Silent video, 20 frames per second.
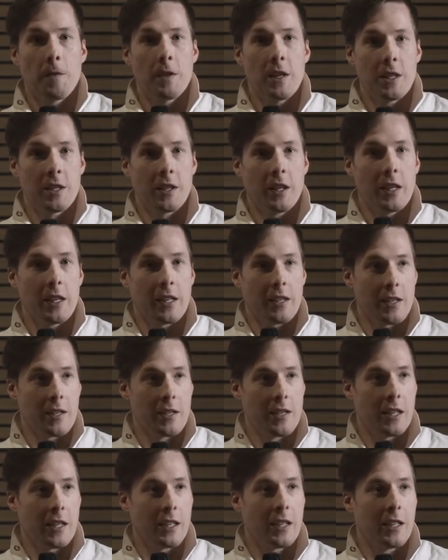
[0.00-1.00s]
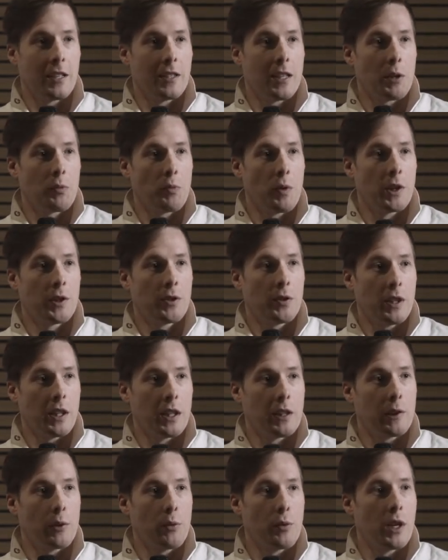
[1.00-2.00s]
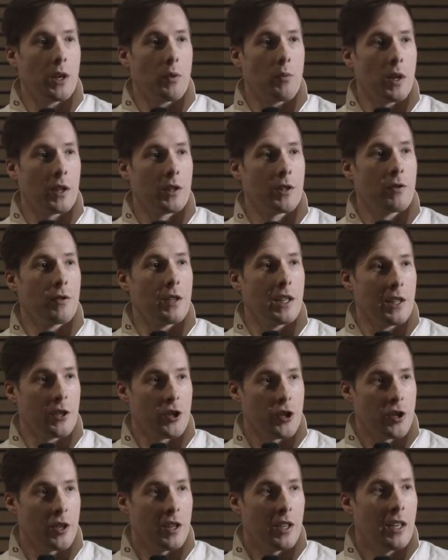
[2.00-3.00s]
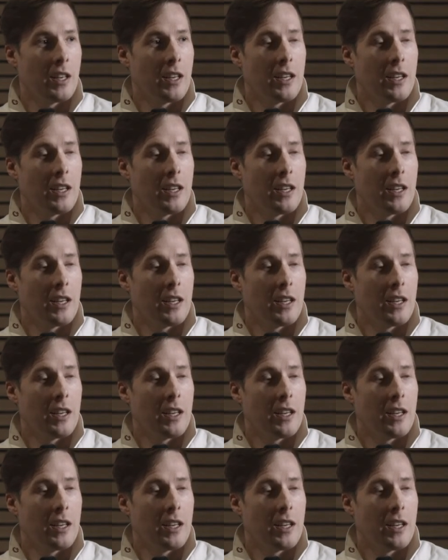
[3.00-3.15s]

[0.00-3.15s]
deciding and thinking that what to include and what to ditch.